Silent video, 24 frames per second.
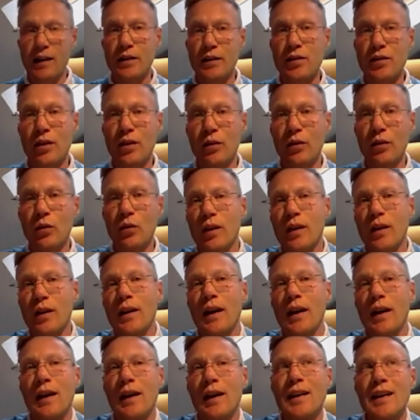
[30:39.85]
So
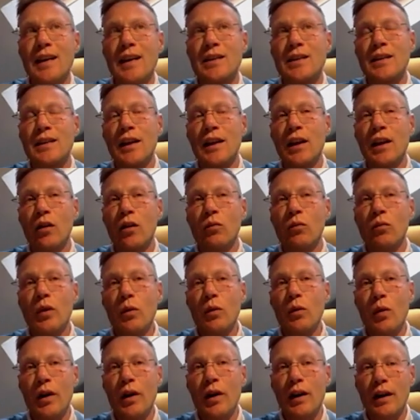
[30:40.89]
I guess we
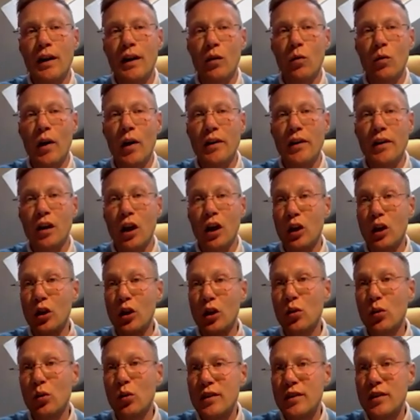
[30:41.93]
were quite
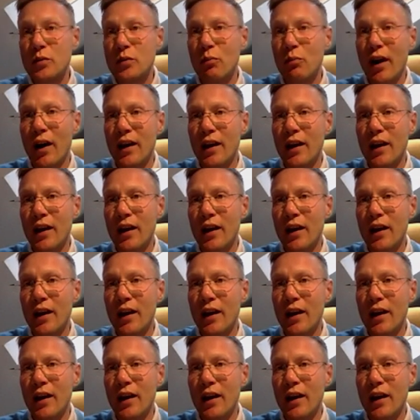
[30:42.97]
clueless